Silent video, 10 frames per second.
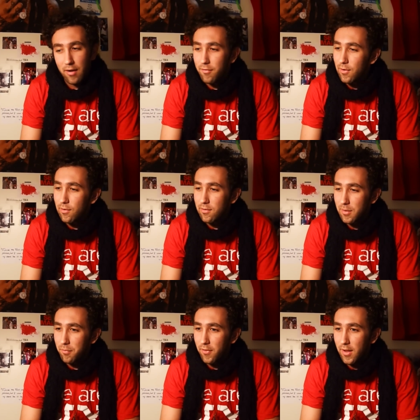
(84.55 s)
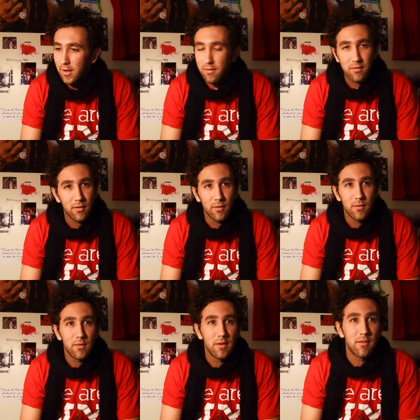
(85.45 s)
I have to go to sleep for that,
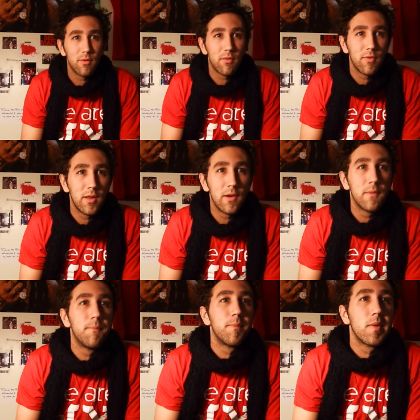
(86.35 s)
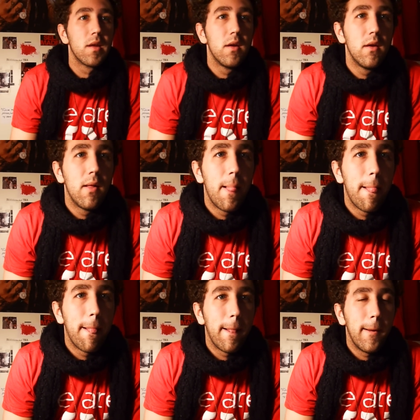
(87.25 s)
so let's do this video.
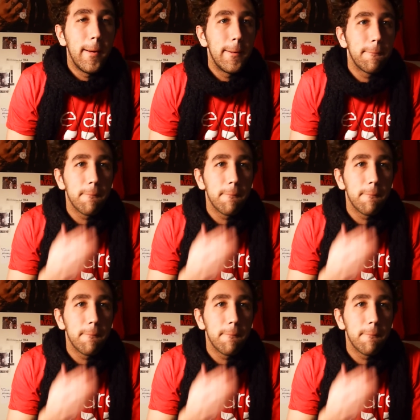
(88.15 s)
Alright.